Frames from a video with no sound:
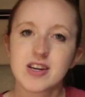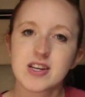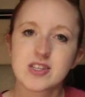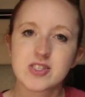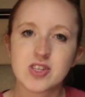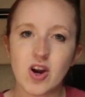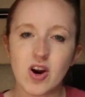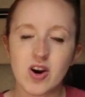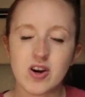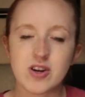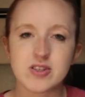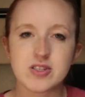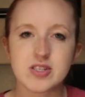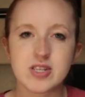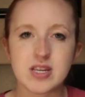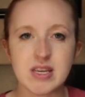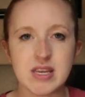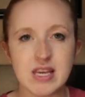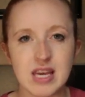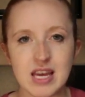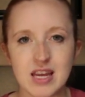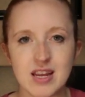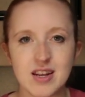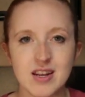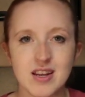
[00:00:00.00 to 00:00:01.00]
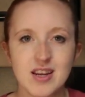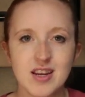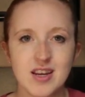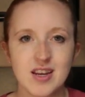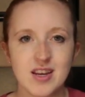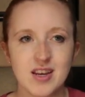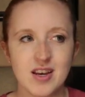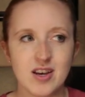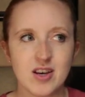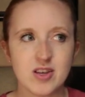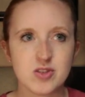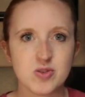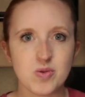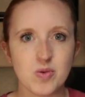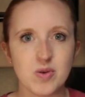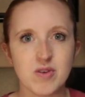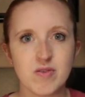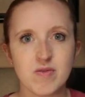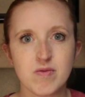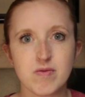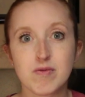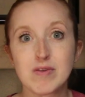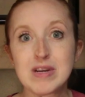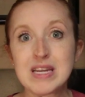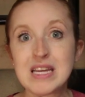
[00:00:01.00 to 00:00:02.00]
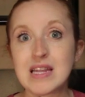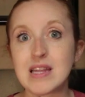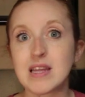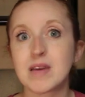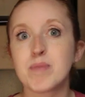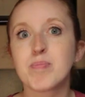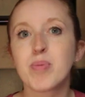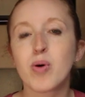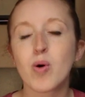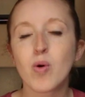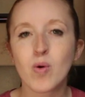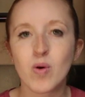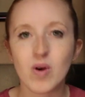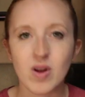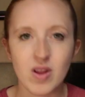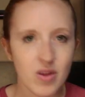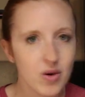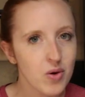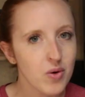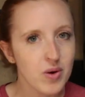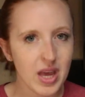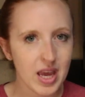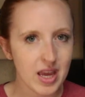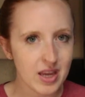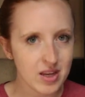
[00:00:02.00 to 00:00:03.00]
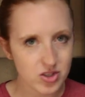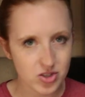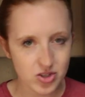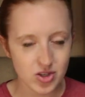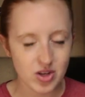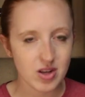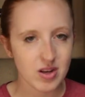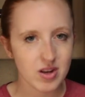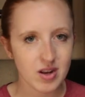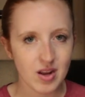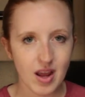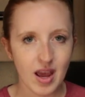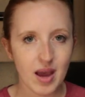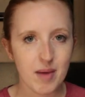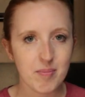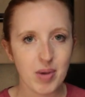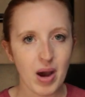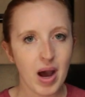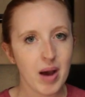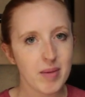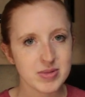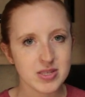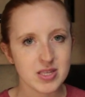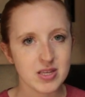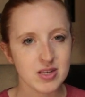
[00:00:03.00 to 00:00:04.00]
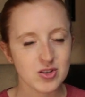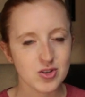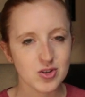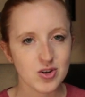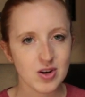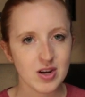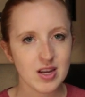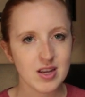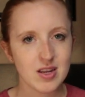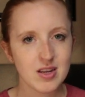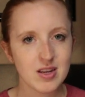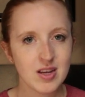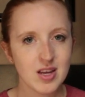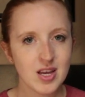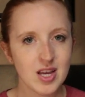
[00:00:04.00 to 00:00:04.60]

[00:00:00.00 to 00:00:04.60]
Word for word: It's hard to get a sort of really poor location at Pop Century.